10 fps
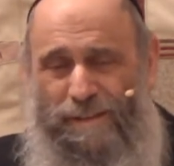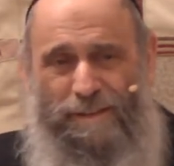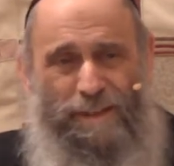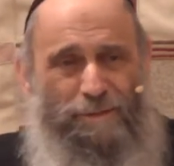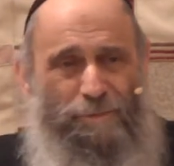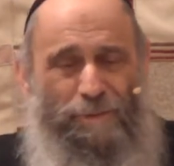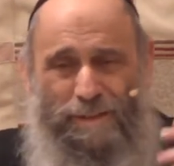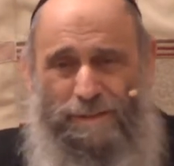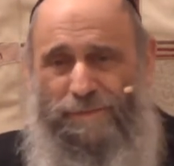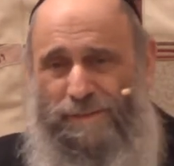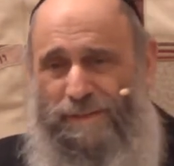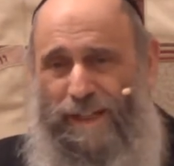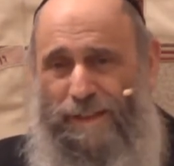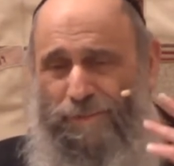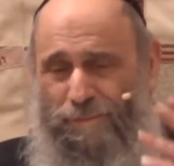that their relatives is
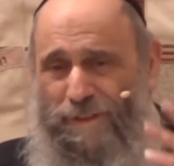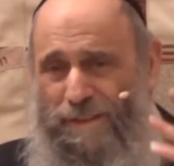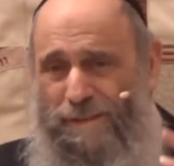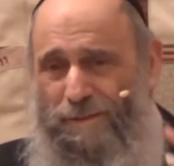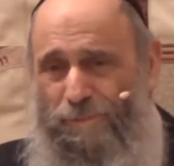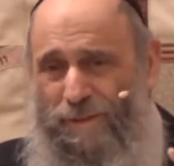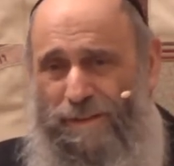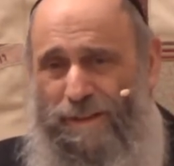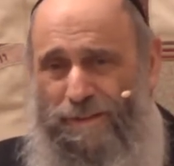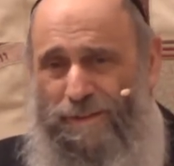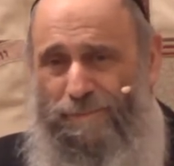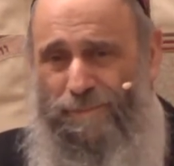dying from cancer? What do you tell them?